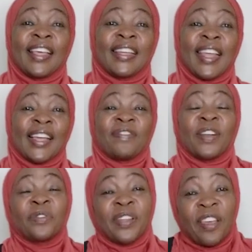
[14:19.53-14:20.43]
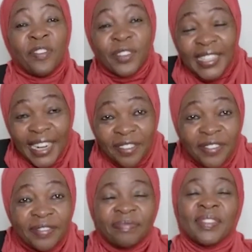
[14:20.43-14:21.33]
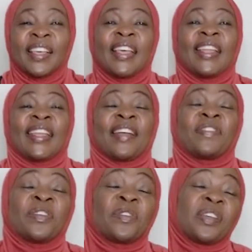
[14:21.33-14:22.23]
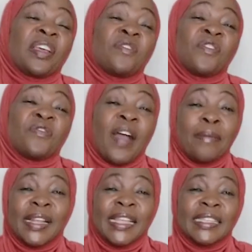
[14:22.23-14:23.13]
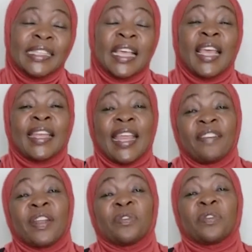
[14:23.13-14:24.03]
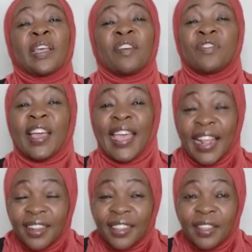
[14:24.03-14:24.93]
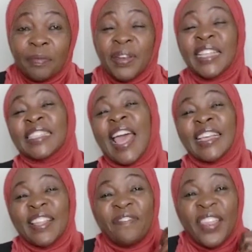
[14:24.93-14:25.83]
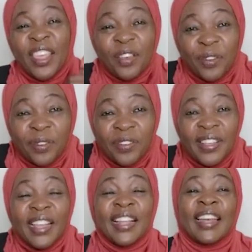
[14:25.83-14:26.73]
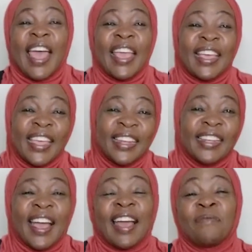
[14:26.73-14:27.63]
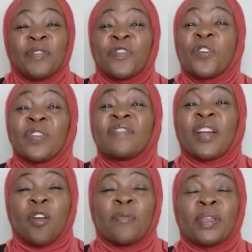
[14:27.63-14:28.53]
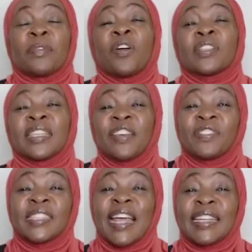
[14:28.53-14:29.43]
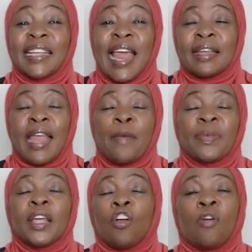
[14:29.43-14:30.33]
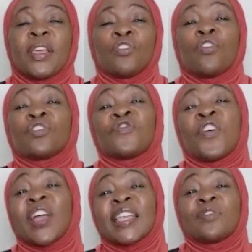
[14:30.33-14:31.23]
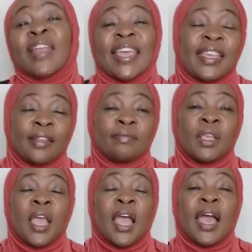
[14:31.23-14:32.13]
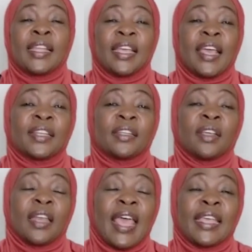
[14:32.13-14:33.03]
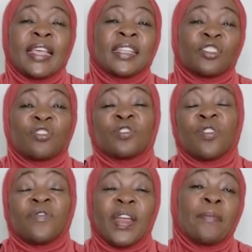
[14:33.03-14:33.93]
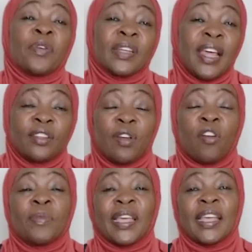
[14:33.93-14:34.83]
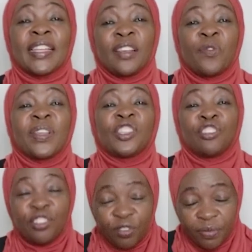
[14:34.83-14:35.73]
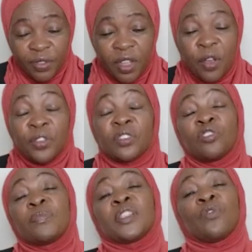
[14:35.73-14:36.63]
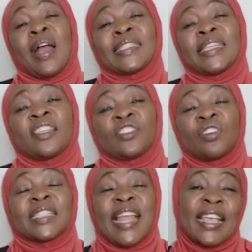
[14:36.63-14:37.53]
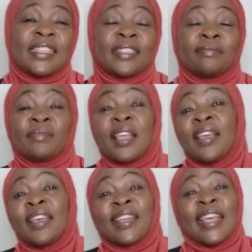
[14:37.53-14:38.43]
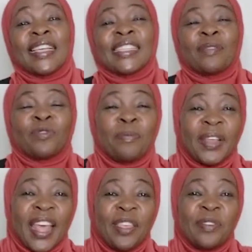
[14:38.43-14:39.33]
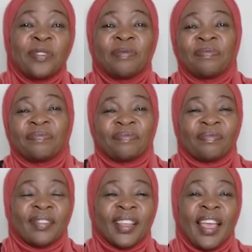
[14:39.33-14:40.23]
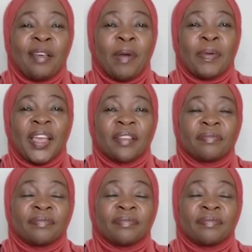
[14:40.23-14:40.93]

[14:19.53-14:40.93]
take very good care of yourself. Take very good care of your families. Take very good care of your health. Please like the video. Like it before you leave a comment. Because if you start typing the comment, you're going to forget to like it. And yet, liking is also very important. You're communicating with YouTube. YouTube is watching those likes. Take a step to better you. Bye-bye.